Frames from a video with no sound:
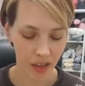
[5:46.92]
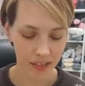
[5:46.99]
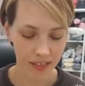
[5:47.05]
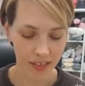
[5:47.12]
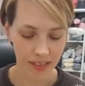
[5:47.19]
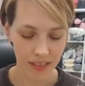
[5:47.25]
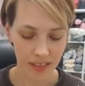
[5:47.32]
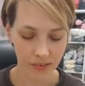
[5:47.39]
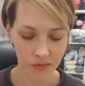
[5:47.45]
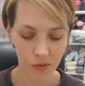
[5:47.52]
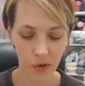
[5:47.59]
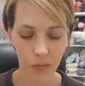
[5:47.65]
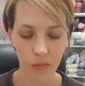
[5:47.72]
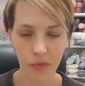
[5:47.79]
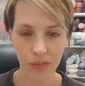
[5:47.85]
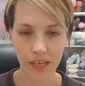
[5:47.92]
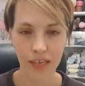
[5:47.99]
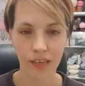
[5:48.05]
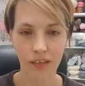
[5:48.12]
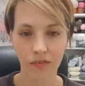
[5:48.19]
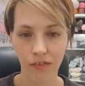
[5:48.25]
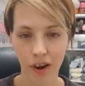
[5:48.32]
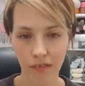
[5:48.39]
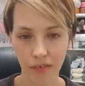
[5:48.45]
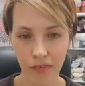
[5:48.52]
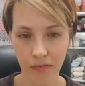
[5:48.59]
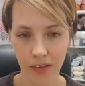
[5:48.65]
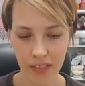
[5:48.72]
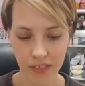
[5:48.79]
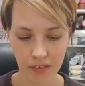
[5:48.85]
and this is from the
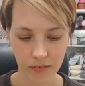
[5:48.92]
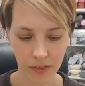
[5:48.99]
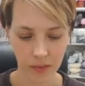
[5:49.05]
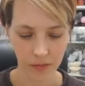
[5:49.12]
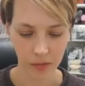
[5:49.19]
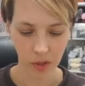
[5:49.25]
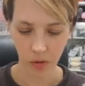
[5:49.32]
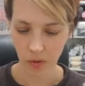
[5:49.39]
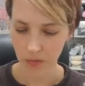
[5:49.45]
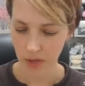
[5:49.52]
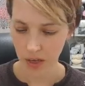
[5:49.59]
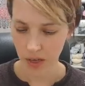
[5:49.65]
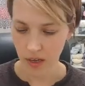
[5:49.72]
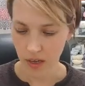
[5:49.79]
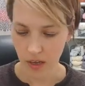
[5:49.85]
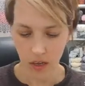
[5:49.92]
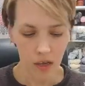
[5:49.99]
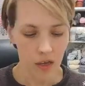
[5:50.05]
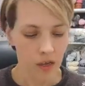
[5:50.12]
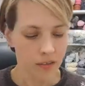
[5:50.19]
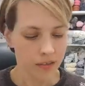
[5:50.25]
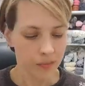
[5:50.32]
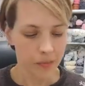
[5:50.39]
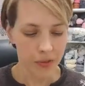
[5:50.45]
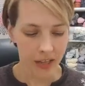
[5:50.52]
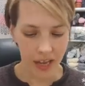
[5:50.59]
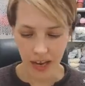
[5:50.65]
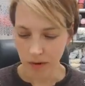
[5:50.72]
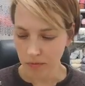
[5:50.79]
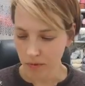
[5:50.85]
Unravel Festival. So the
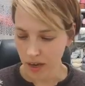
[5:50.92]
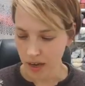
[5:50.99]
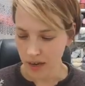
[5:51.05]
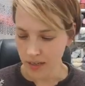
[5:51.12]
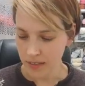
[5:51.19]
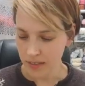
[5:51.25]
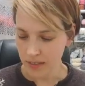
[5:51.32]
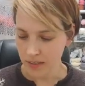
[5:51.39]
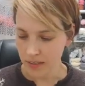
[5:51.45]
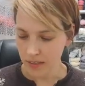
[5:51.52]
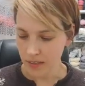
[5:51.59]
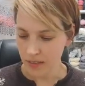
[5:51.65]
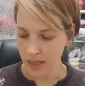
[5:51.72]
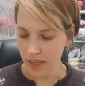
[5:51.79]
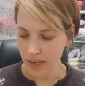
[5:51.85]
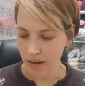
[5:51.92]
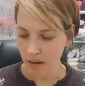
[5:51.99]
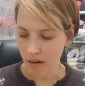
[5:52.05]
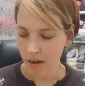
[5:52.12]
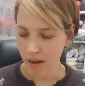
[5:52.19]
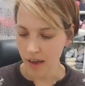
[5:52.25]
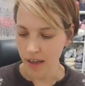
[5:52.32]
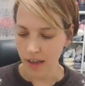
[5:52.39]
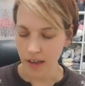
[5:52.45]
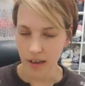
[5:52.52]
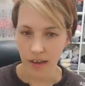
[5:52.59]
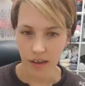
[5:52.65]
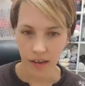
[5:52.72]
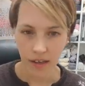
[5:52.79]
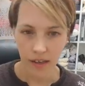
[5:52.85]
plan was that
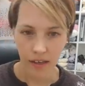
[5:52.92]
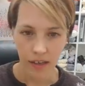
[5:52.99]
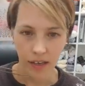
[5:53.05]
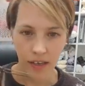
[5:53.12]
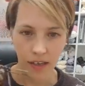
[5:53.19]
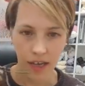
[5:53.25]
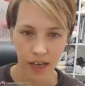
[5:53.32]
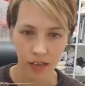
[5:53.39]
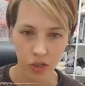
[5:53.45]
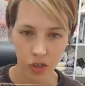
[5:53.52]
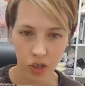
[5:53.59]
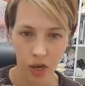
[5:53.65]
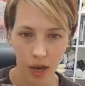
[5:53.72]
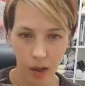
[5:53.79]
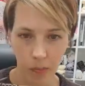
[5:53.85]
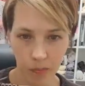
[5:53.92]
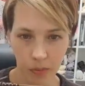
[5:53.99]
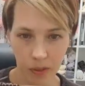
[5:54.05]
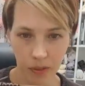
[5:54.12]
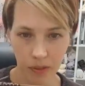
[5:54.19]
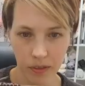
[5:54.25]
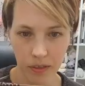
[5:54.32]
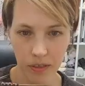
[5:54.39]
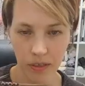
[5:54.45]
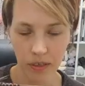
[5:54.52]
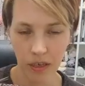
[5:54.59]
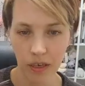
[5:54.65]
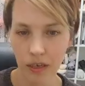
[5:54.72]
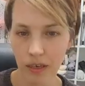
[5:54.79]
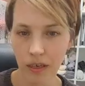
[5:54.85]
I catch up
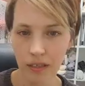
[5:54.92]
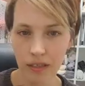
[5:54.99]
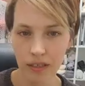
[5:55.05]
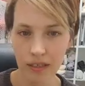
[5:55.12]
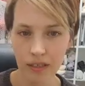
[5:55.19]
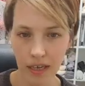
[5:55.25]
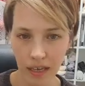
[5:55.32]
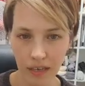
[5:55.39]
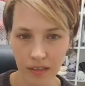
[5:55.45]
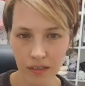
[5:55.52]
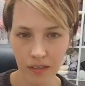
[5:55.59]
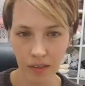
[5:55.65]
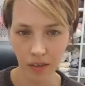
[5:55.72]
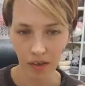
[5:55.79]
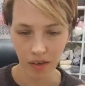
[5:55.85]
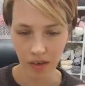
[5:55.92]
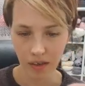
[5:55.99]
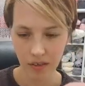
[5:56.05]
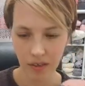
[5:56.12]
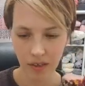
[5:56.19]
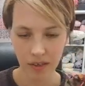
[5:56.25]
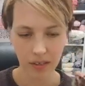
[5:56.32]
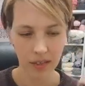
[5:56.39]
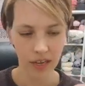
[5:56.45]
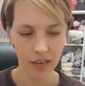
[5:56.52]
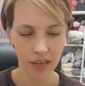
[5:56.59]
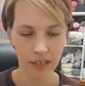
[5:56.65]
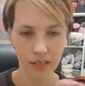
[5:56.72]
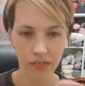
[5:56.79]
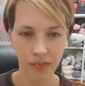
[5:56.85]
the second sock and
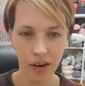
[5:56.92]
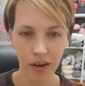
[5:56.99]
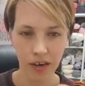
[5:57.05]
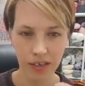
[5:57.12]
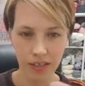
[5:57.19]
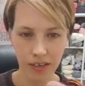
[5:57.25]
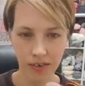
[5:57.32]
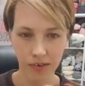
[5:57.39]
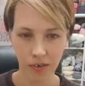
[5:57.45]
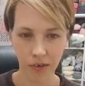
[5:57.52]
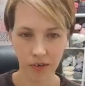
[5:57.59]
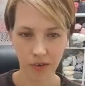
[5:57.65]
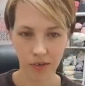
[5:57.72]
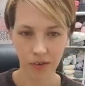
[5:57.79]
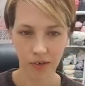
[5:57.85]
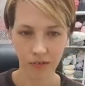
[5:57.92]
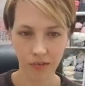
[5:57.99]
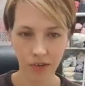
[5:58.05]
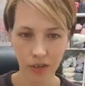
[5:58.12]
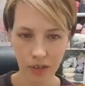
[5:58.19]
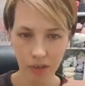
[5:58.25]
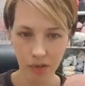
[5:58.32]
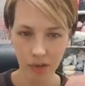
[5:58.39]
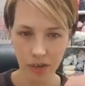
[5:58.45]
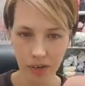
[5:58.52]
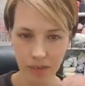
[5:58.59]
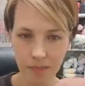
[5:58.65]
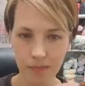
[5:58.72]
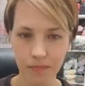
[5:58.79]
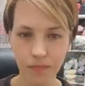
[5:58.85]
get as far as I've gotten on the first
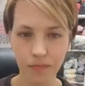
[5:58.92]
one,